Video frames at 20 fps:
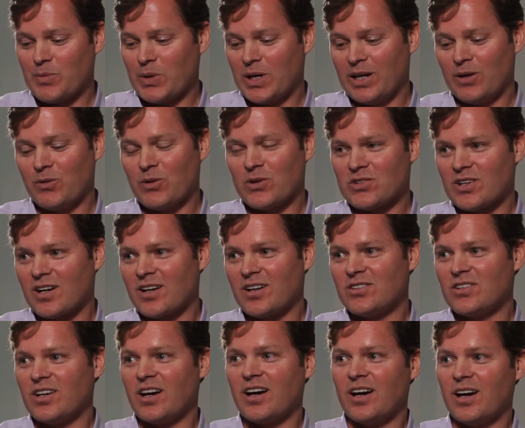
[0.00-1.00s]
mean, it was on a
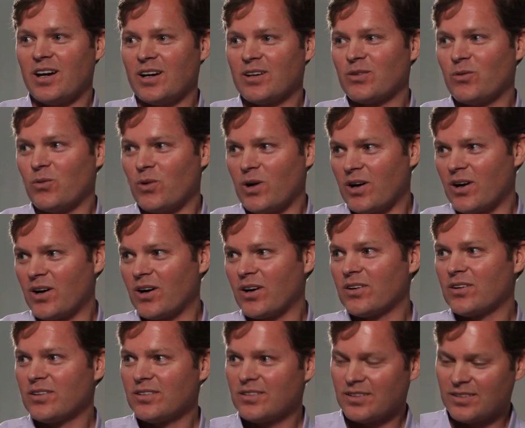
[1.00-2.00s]
day where